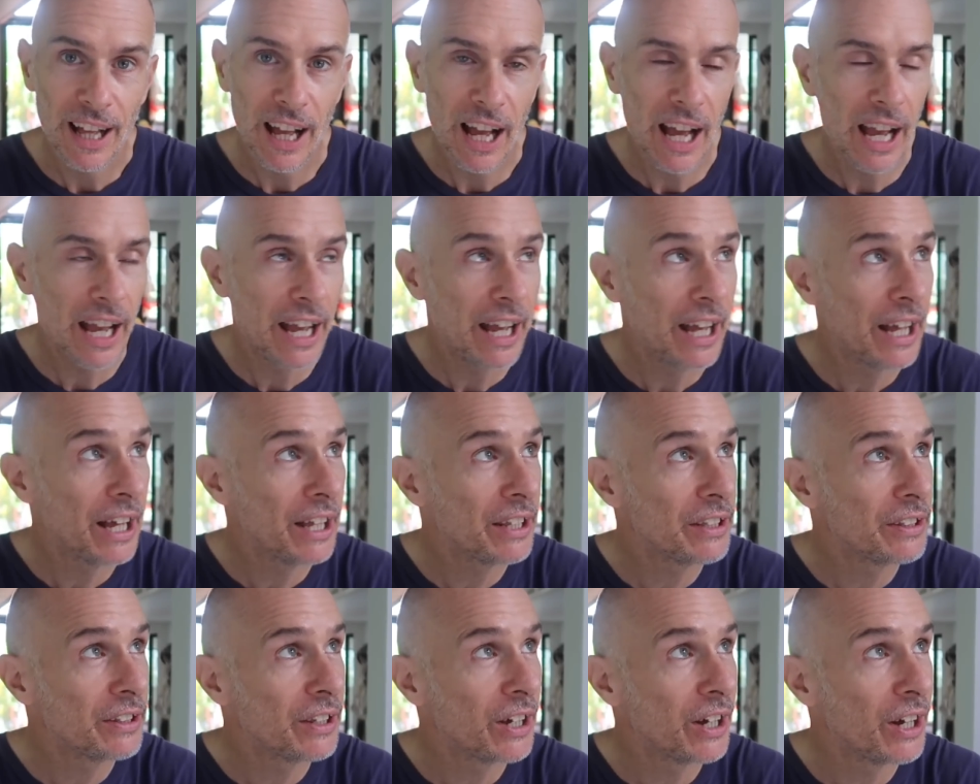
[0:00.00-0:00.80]

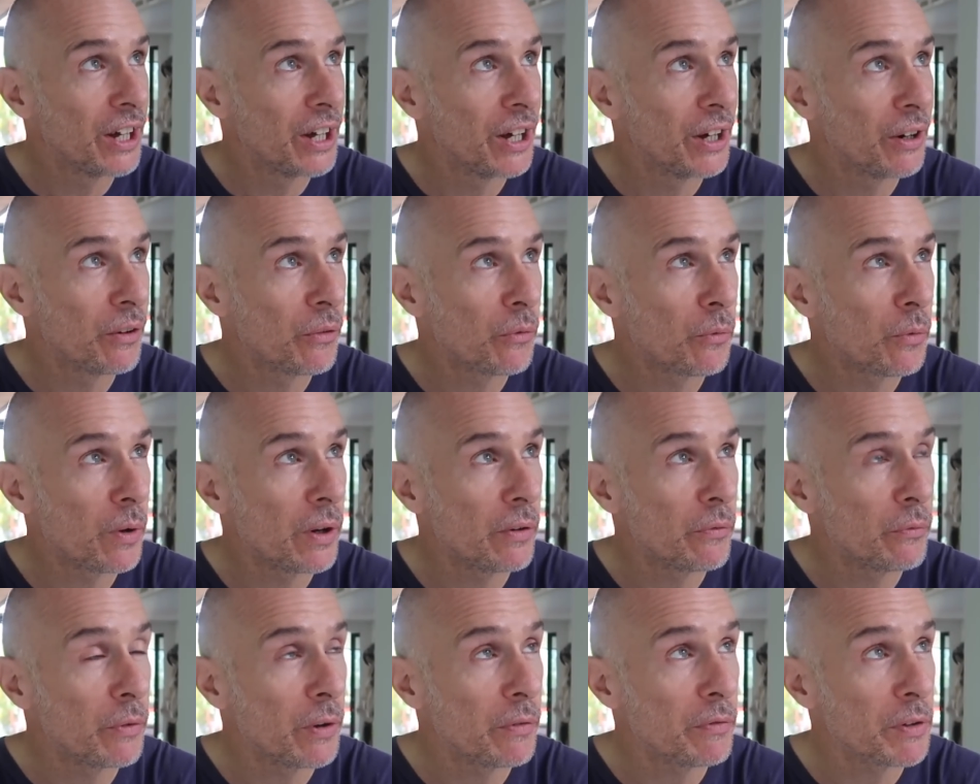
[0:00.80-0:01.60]
And
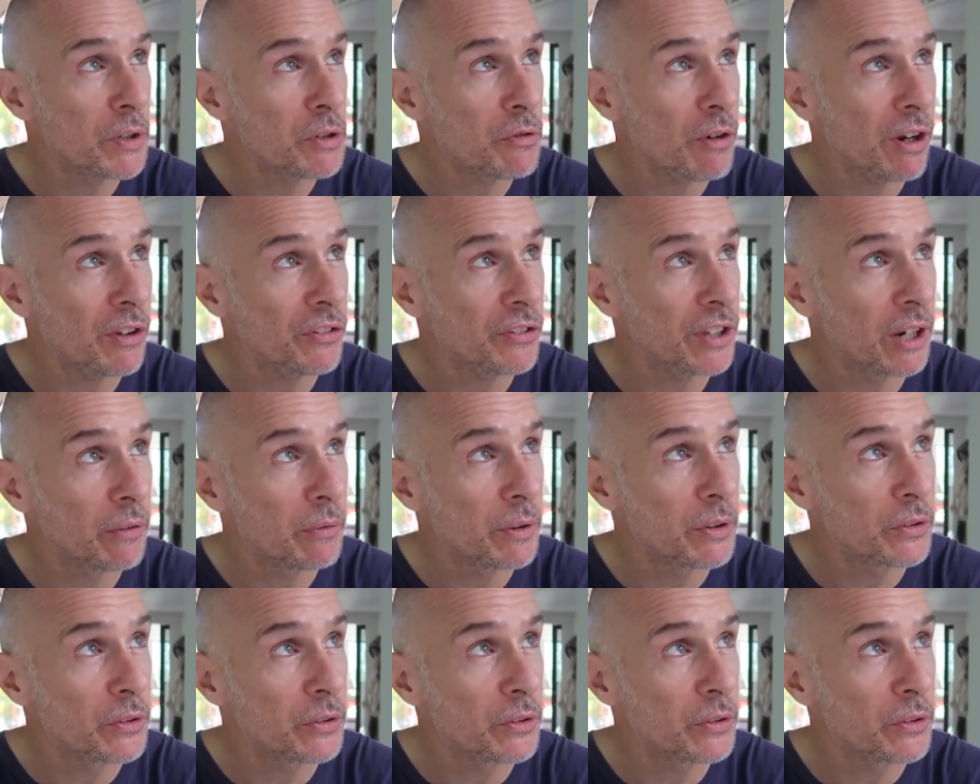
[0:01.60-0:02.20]
we've addressed that.